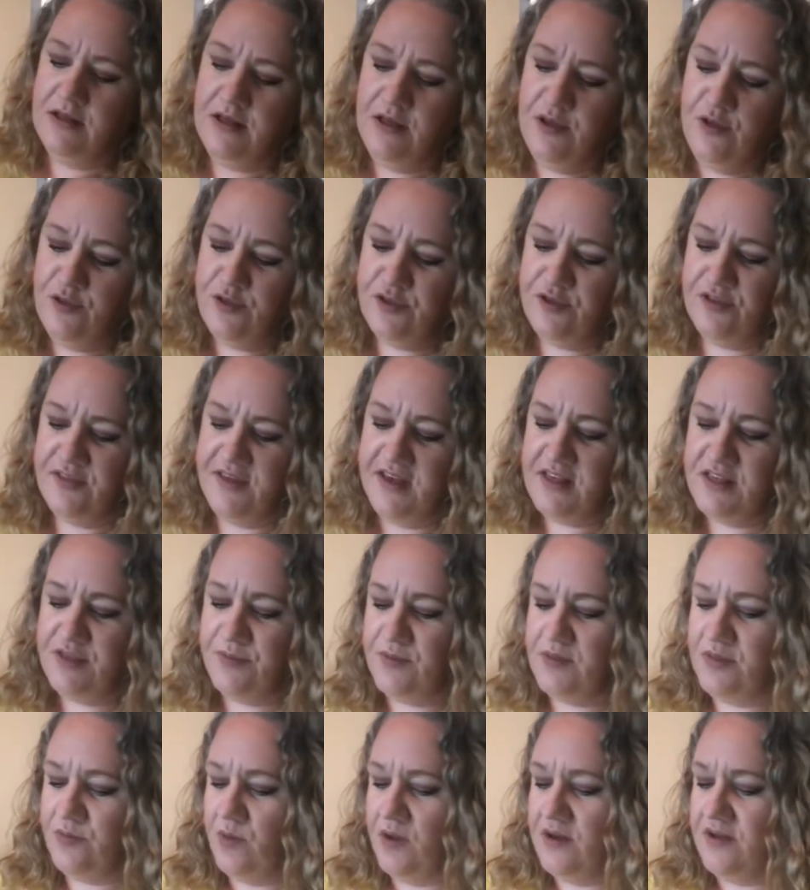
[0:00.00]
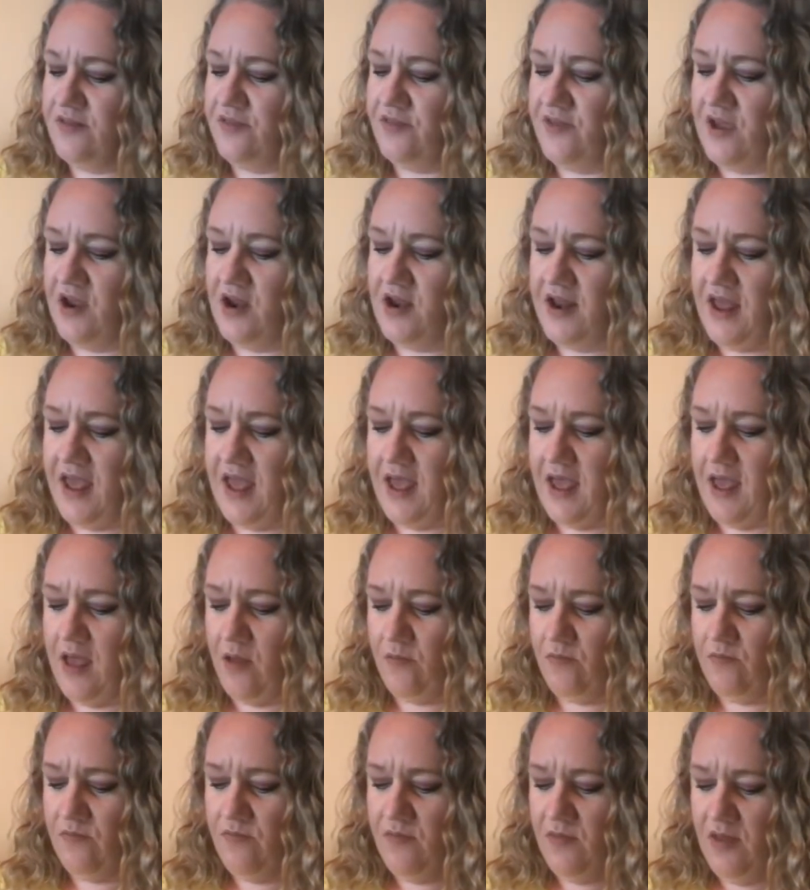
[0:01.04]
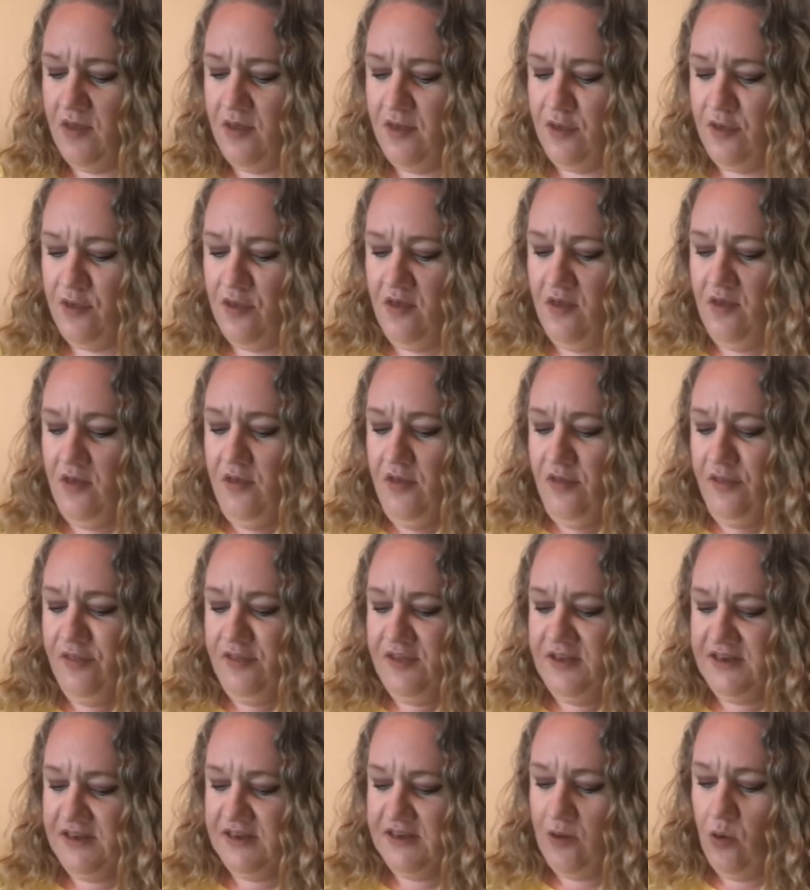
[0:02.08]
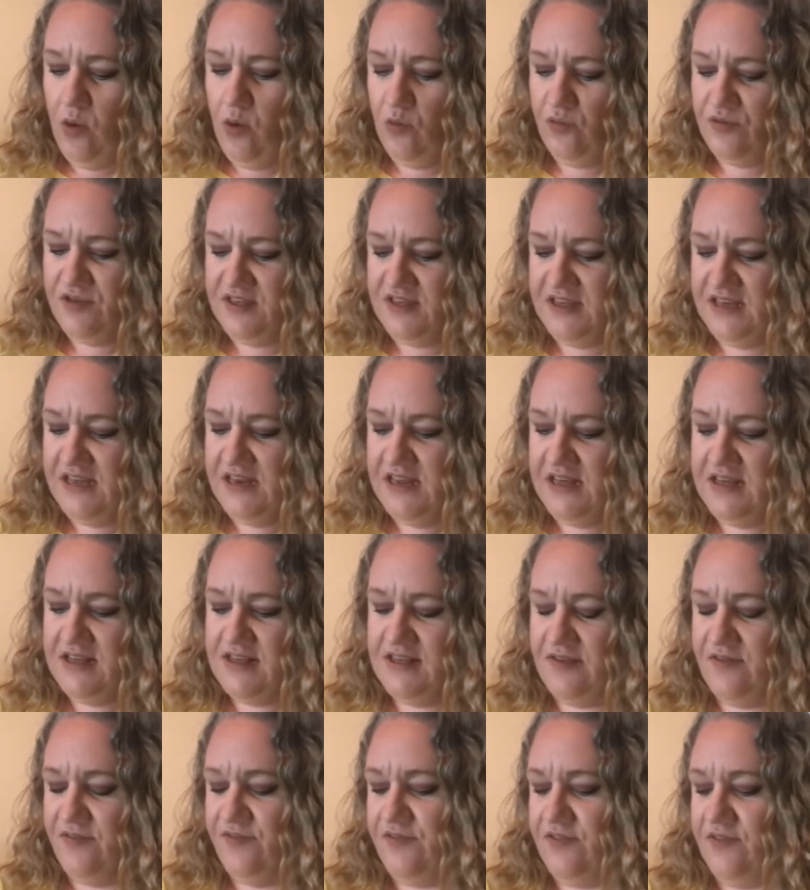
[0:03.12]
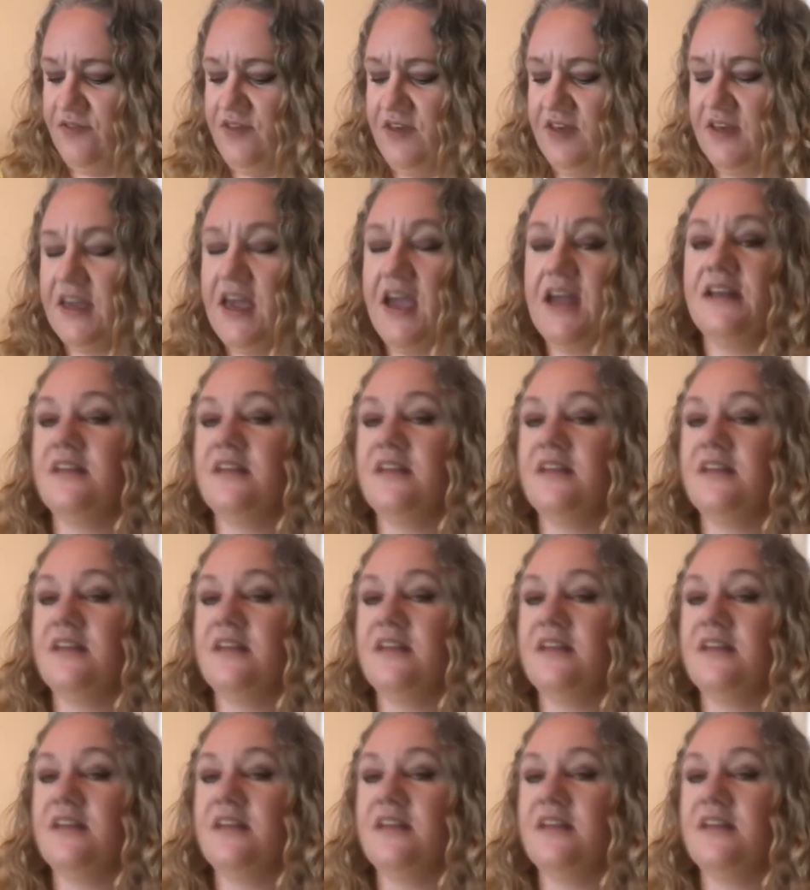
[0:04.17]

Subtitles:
So this was one of their, they did a whole series of the kind